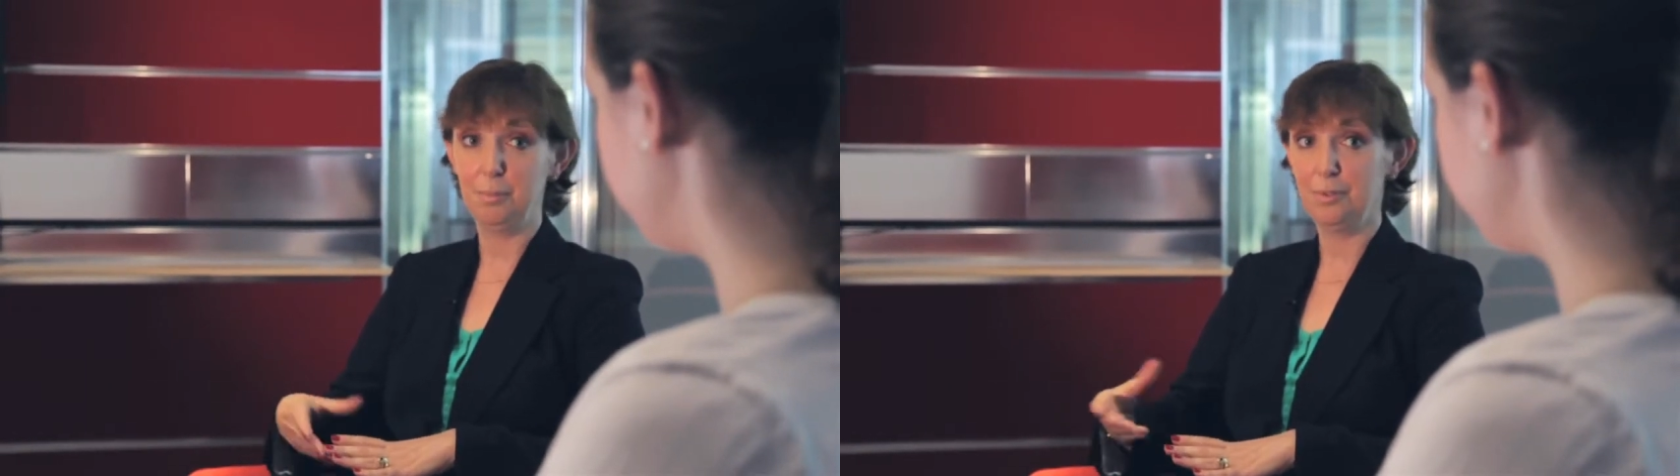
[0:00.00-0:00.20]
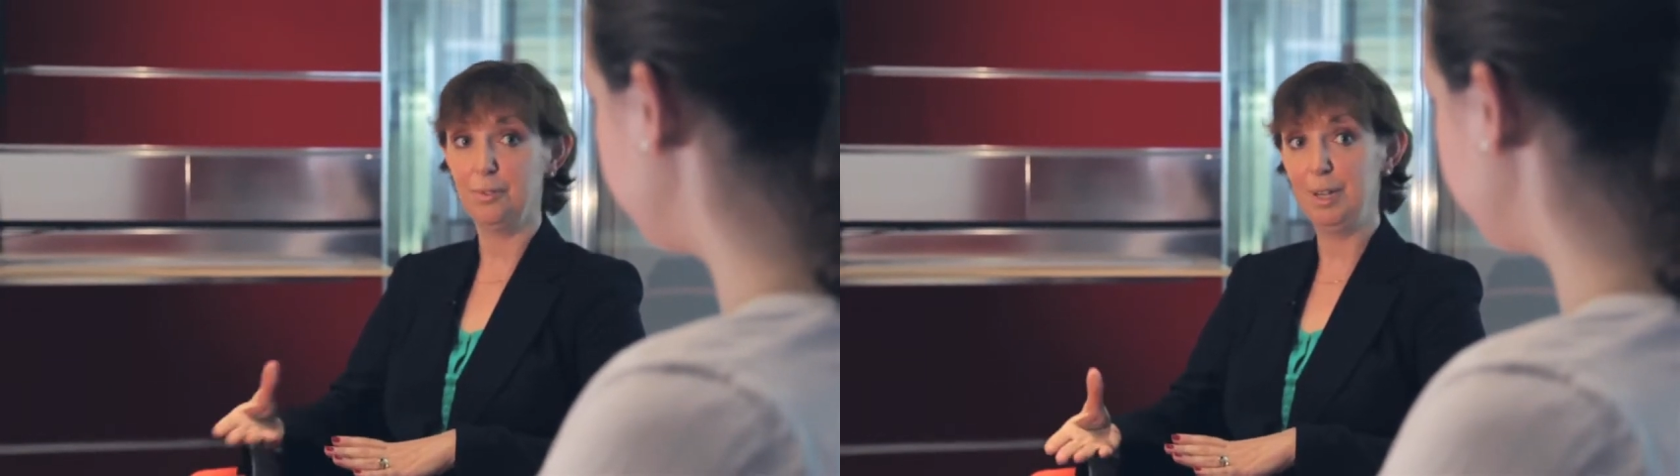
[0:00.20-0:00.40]

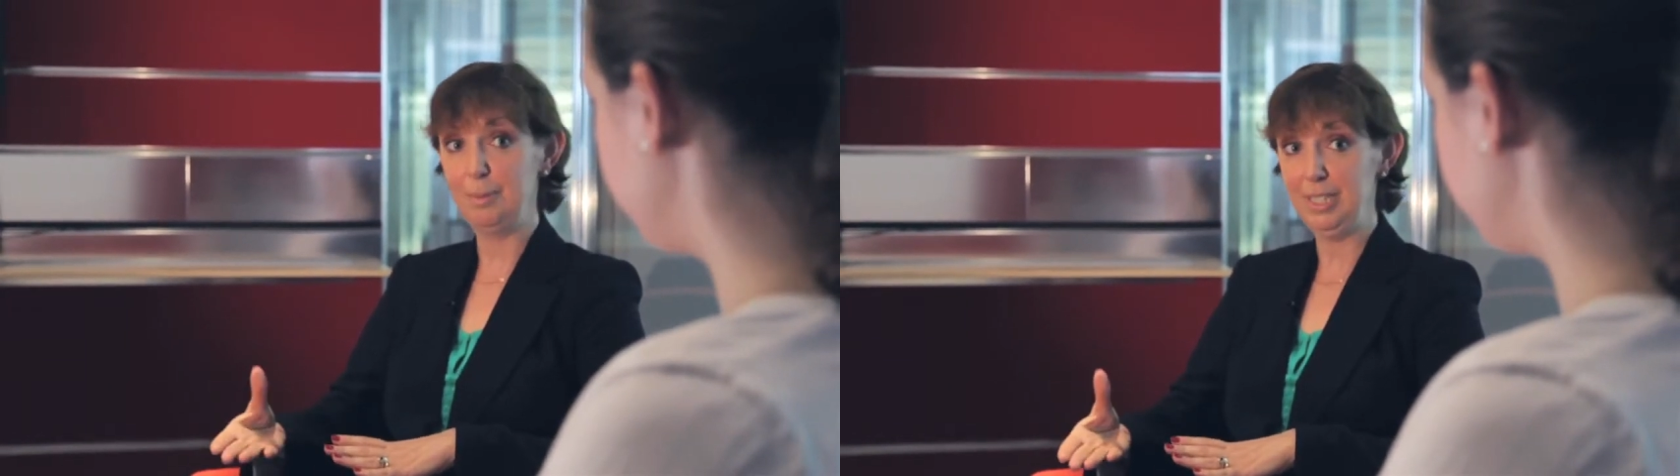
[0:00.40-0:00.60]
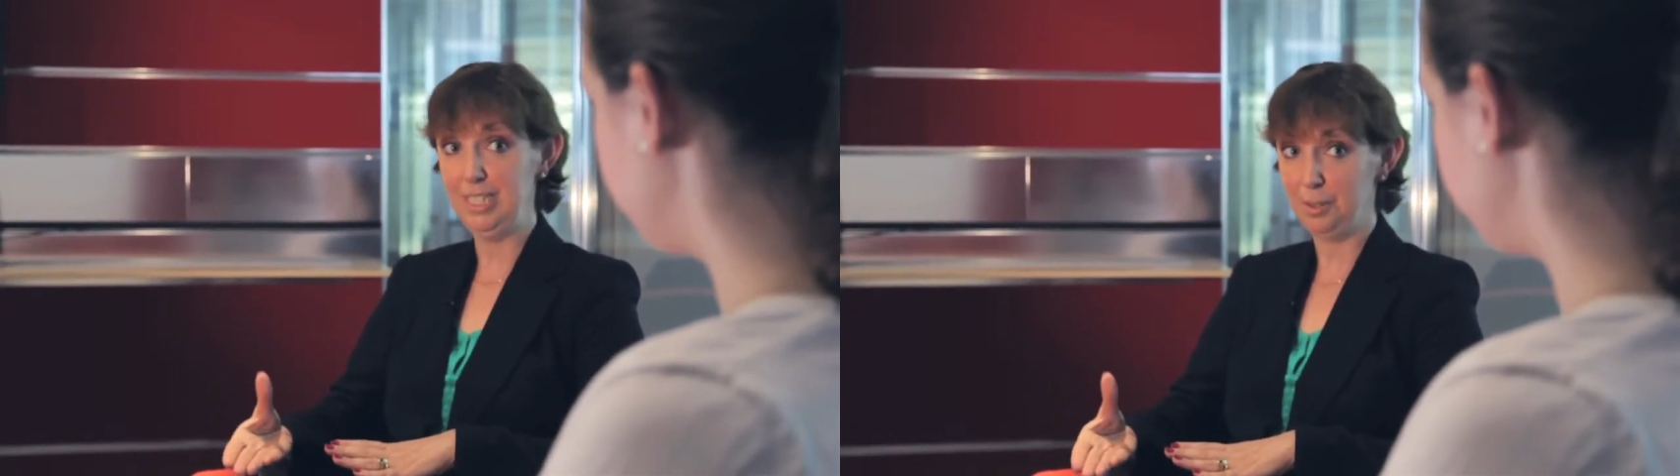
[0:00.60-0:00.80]
before
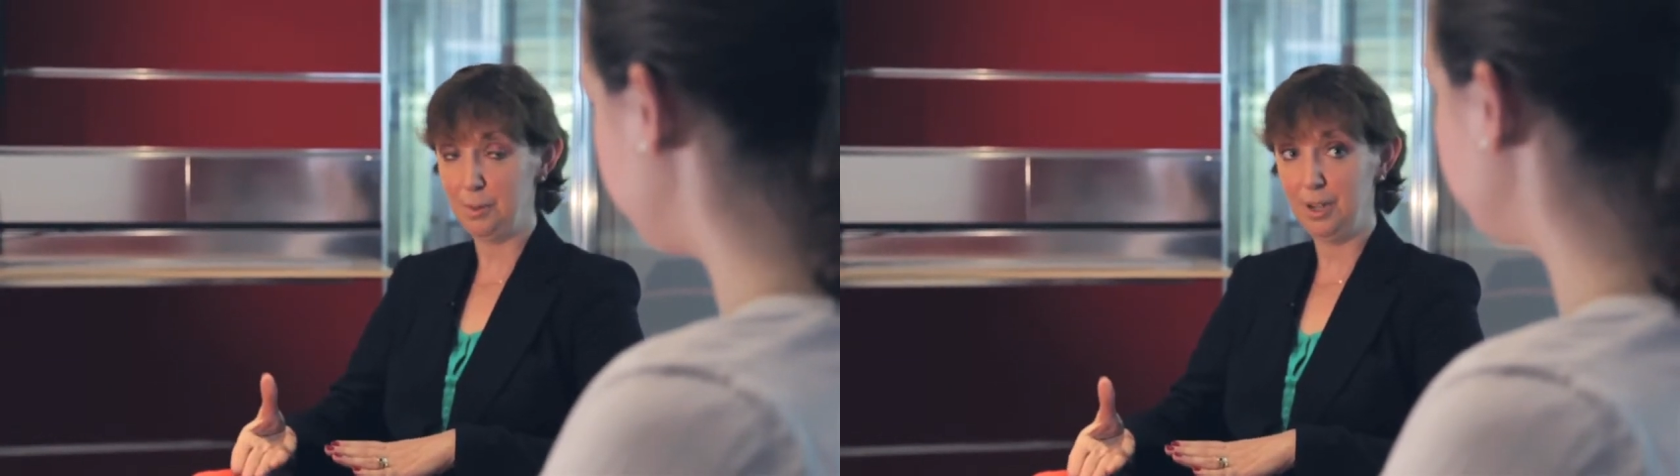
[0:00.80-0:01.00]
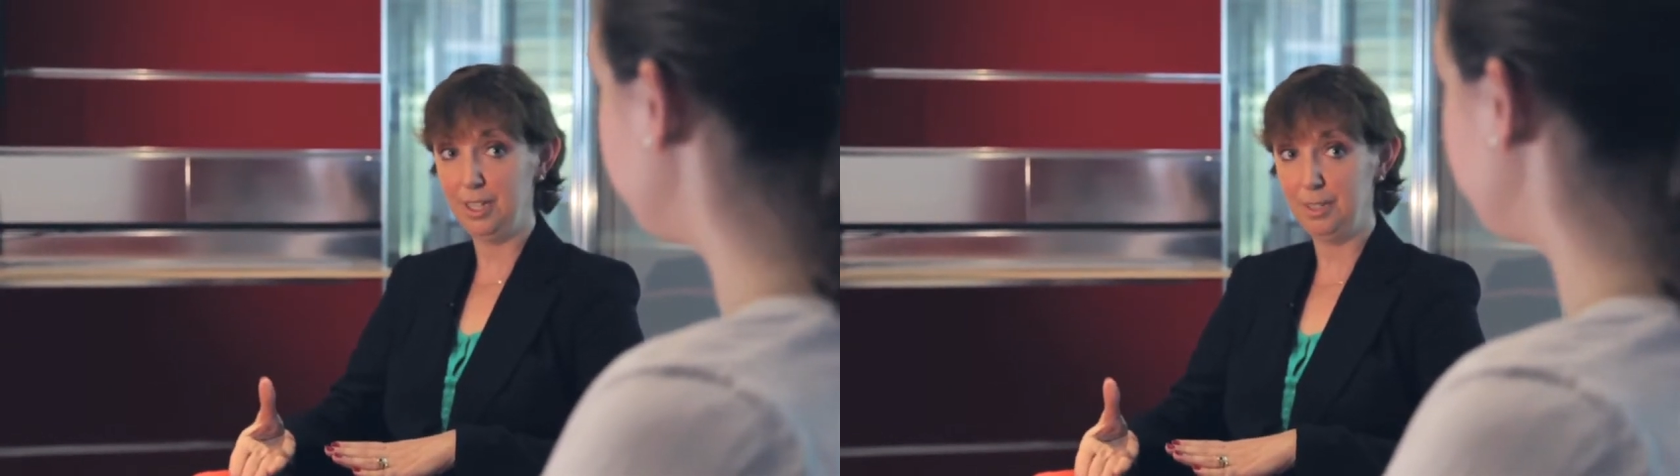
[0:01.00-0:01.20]
Aberdeen
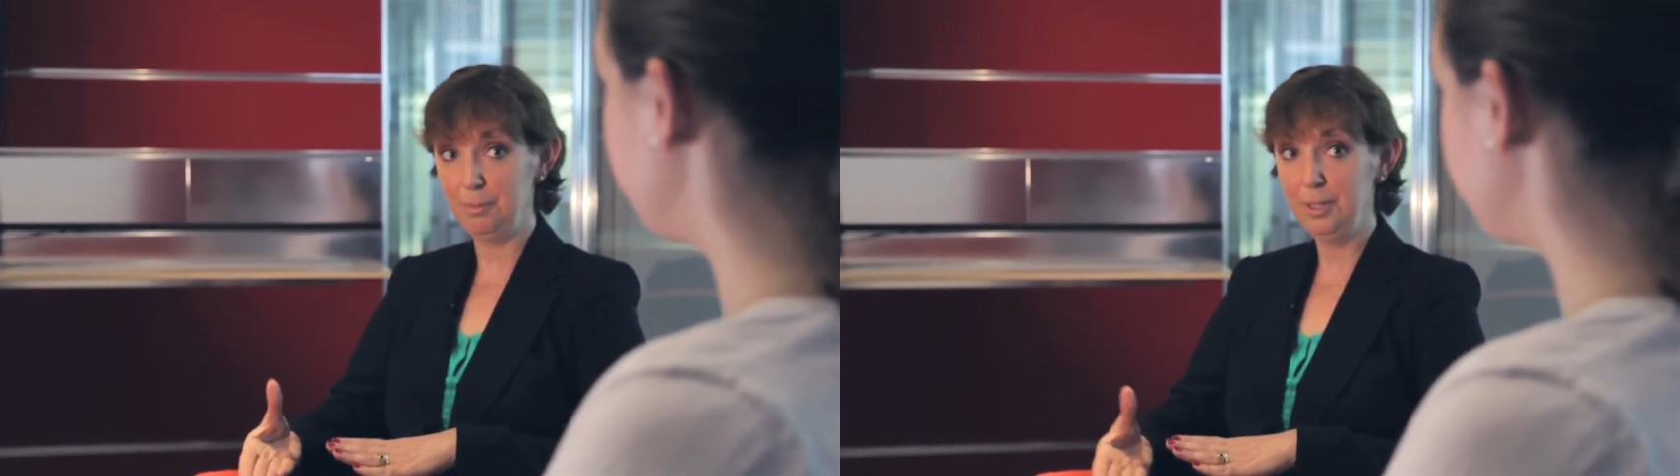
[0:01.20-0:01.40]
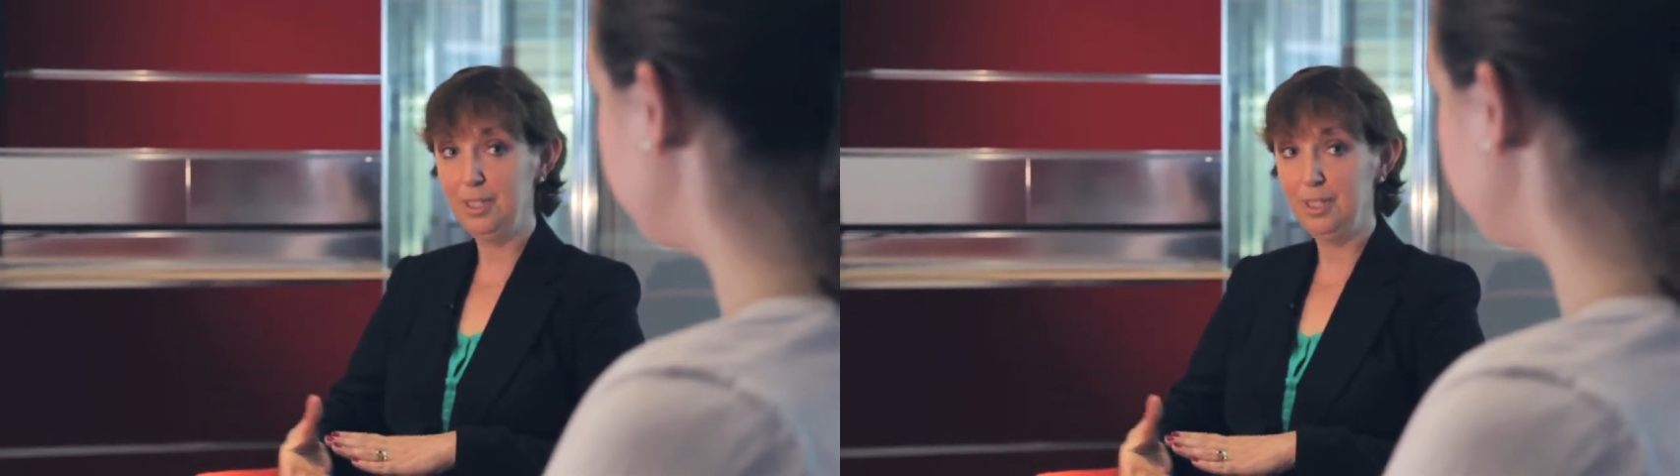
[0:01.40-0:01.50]
acquired them.